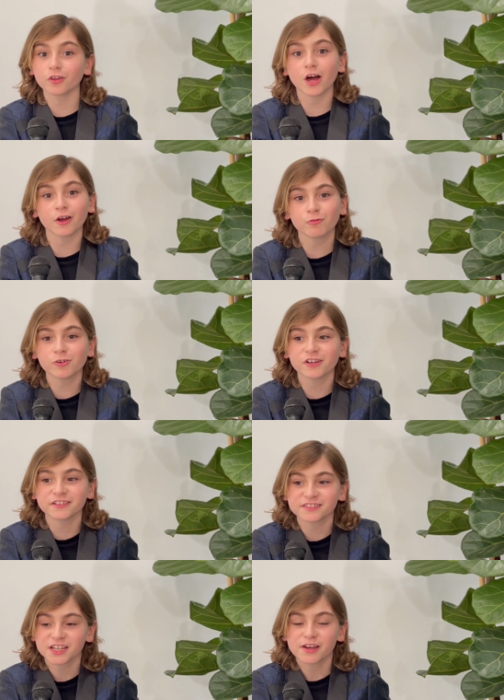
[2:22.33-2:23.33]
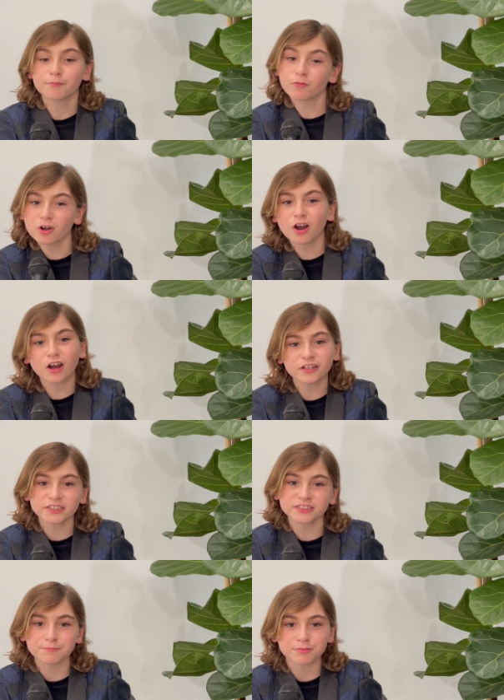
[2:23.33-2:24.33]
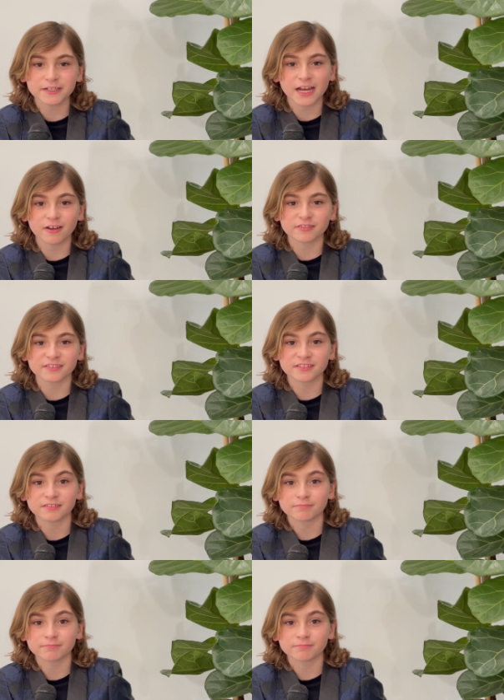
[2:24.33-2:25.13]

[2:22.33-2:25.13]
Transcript: long words, more harder to pronounce.